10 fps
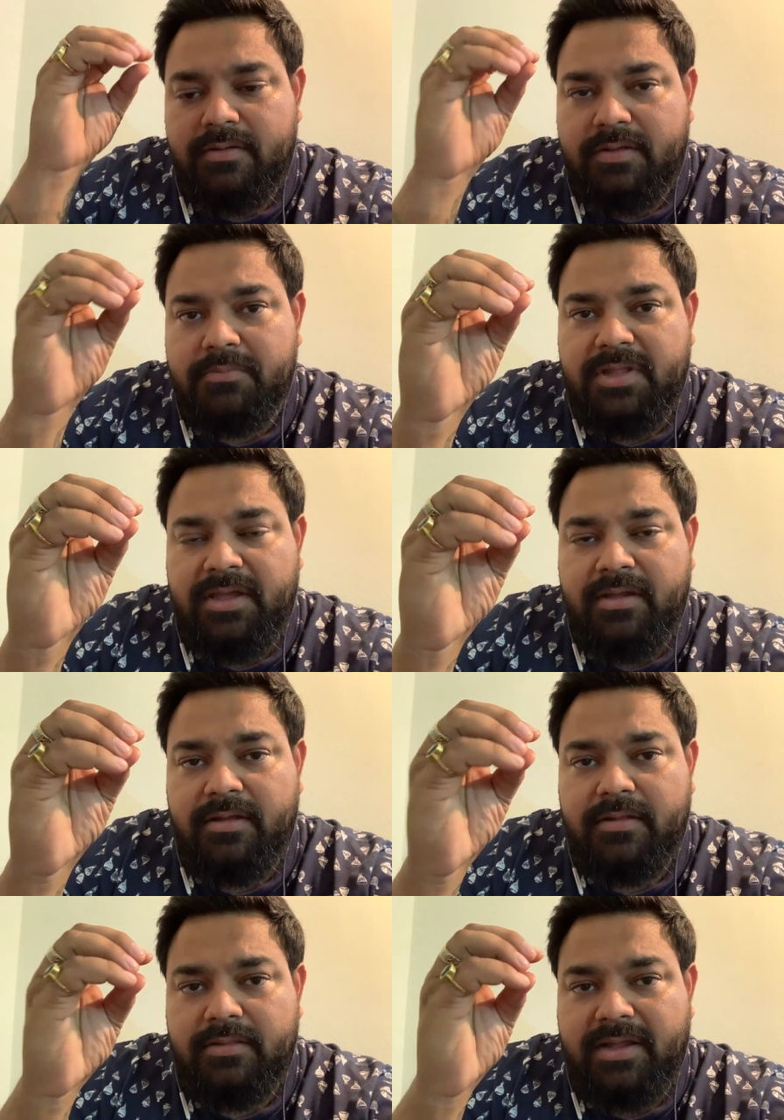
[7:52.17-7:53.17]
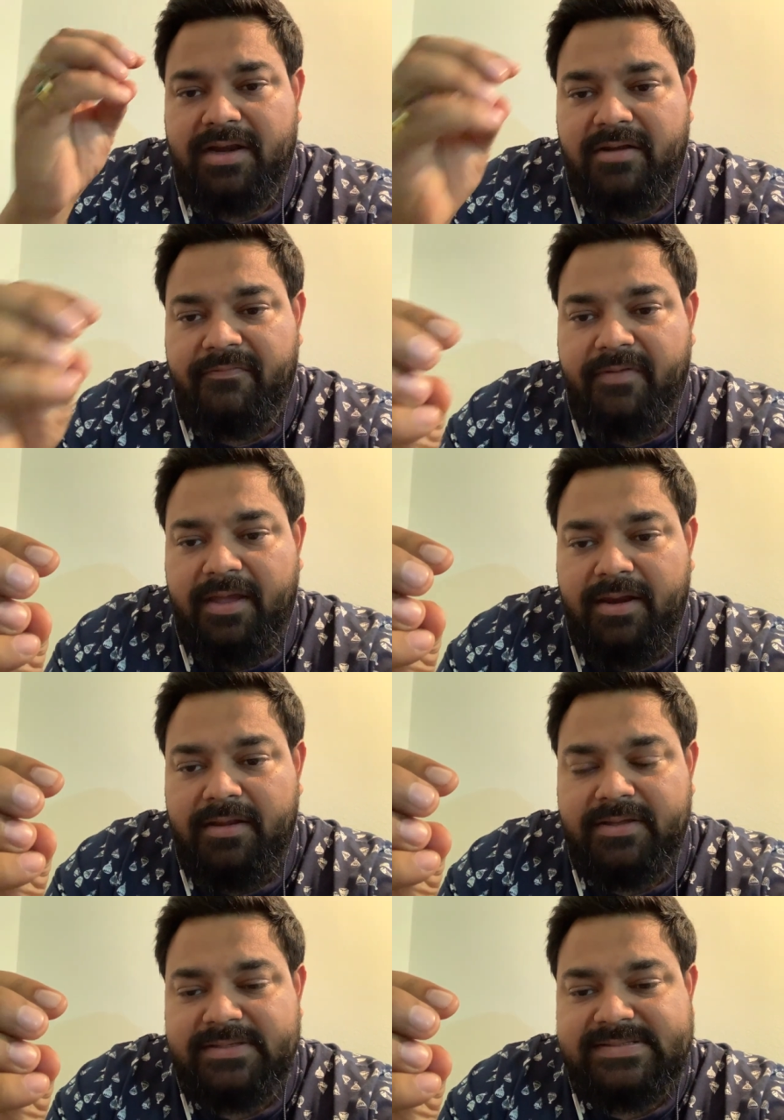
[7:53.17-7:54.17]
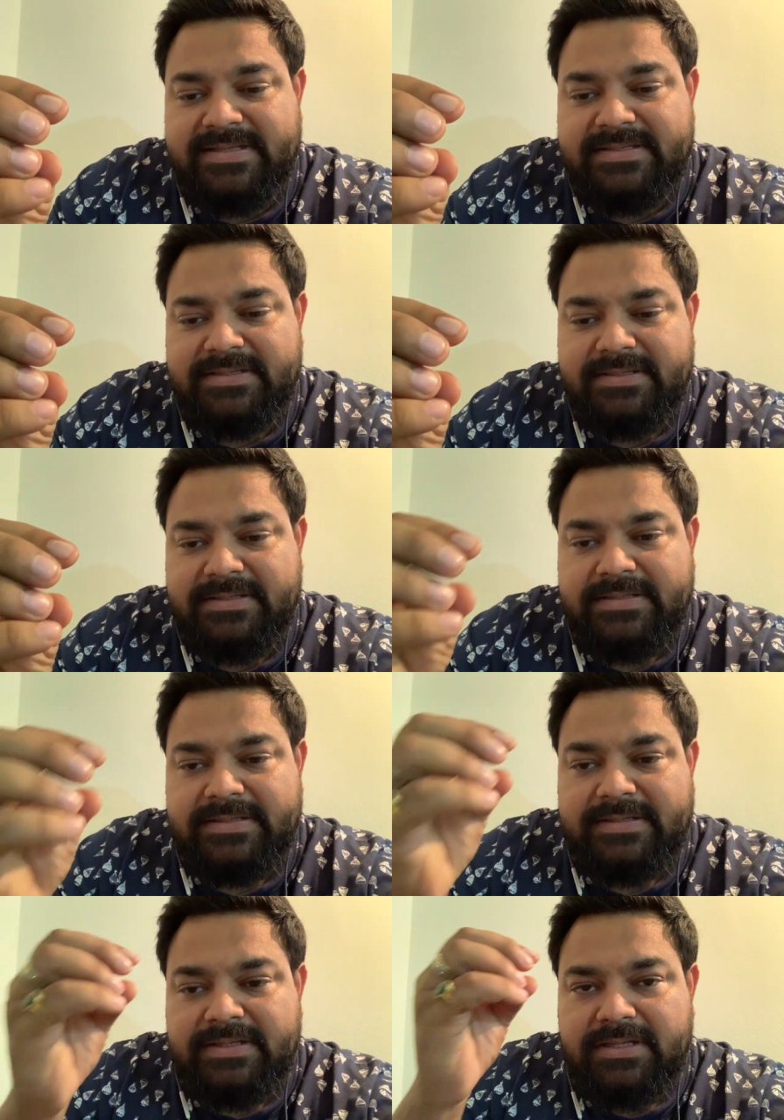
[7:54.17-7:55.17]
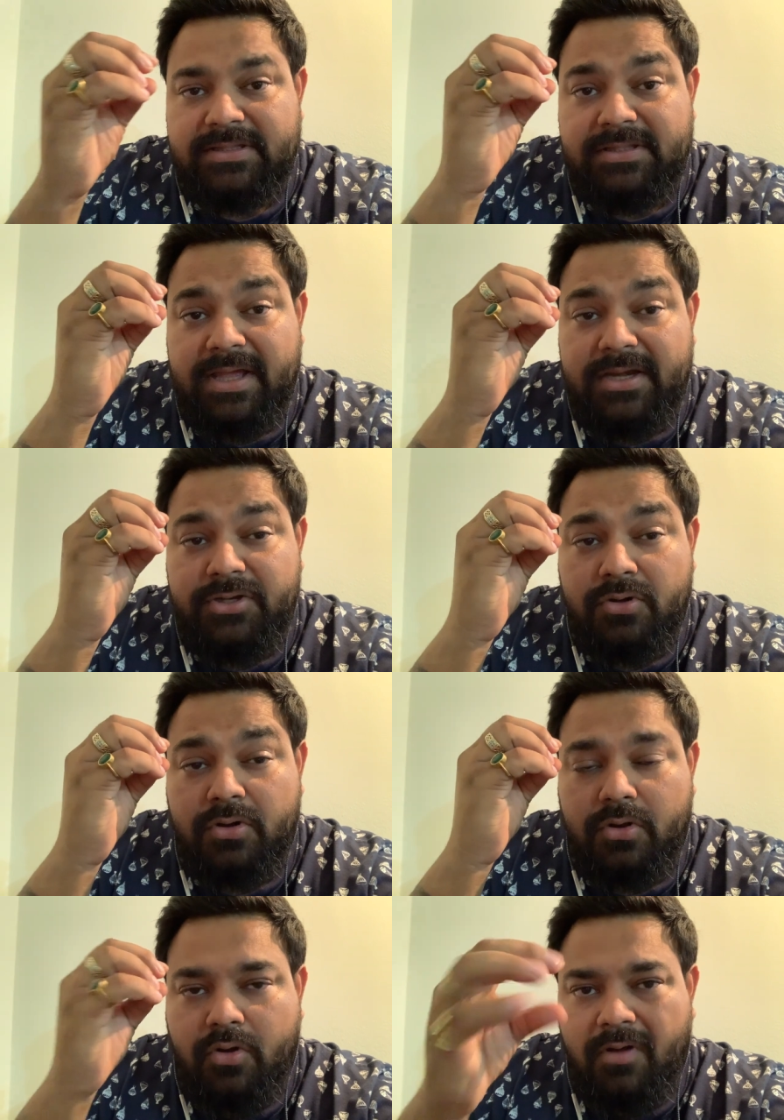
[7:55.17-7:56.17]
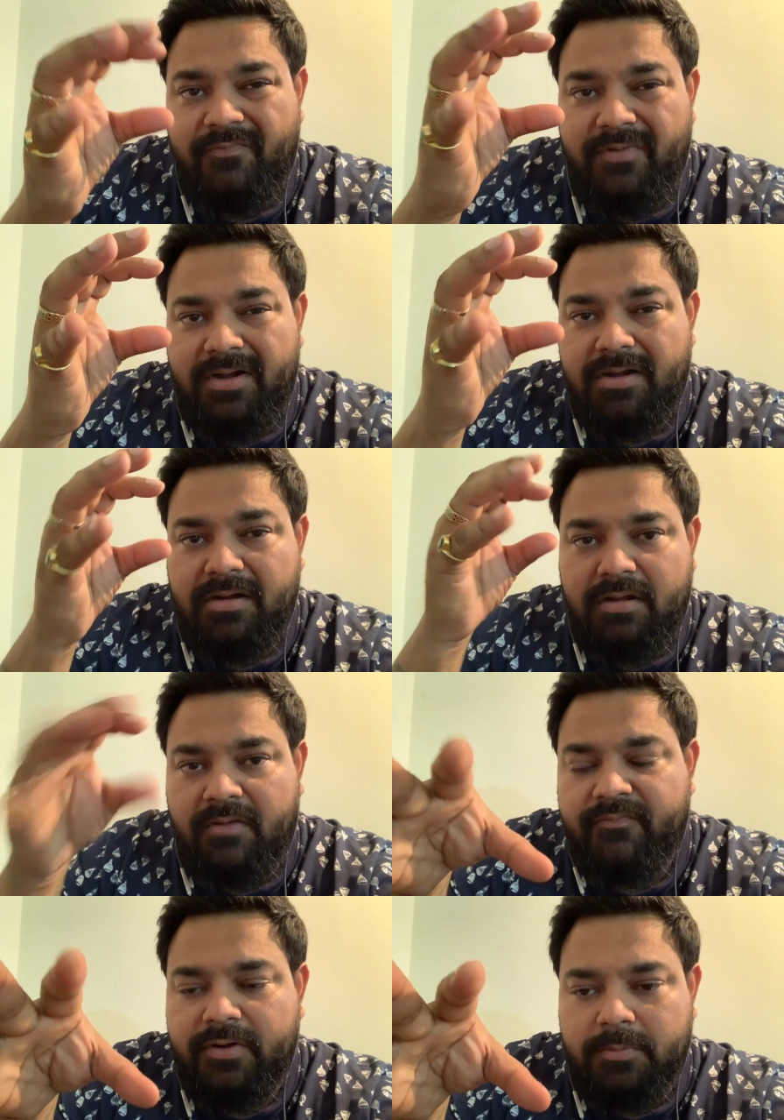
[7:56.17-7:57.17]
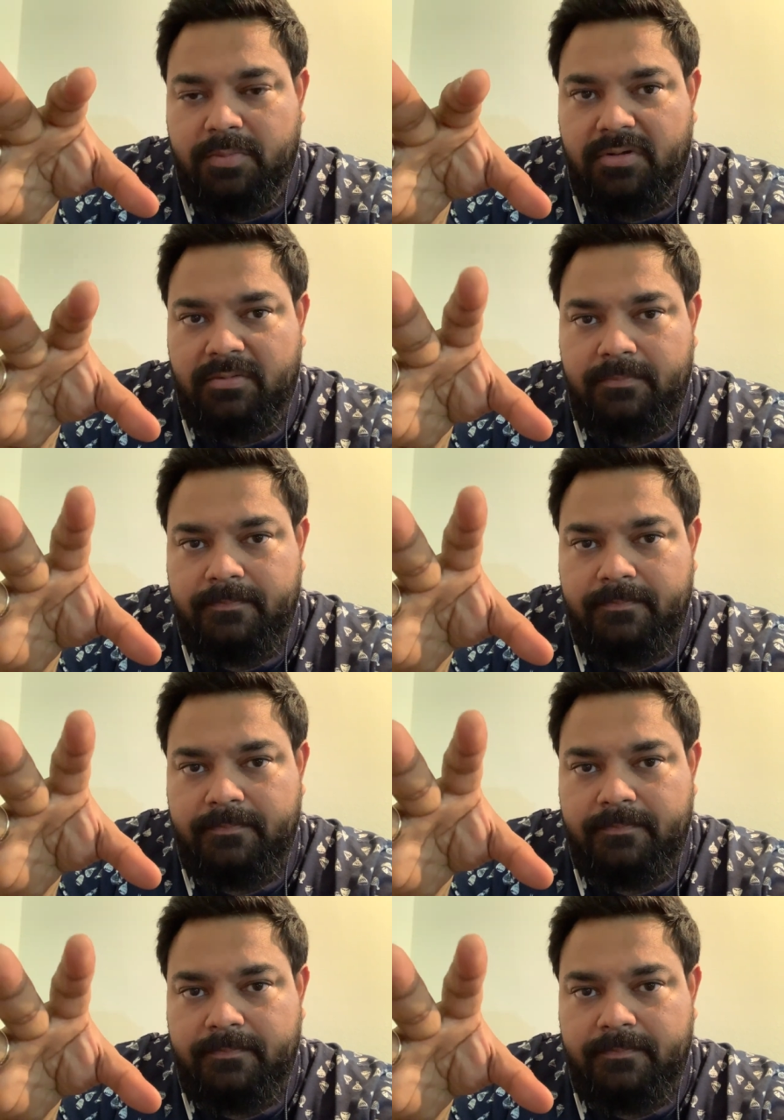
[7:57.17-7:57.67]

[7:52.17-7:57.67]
something that i define is that you're confident and comfortable